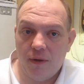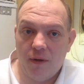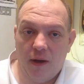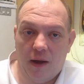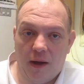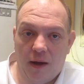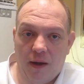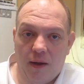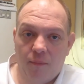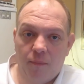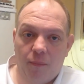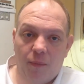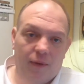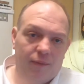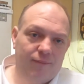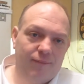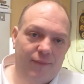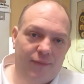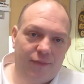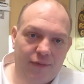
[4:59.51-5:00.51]
But
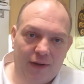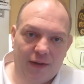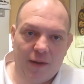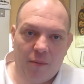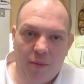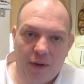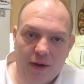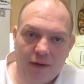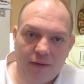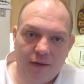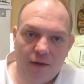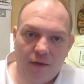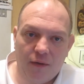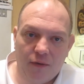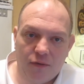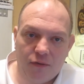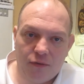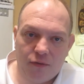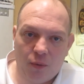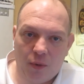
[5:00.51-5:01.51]
it's not that big a deal.
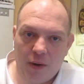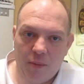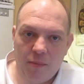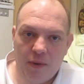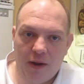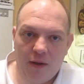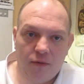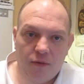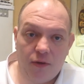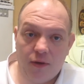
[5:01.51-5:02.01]
It's 20 minutes.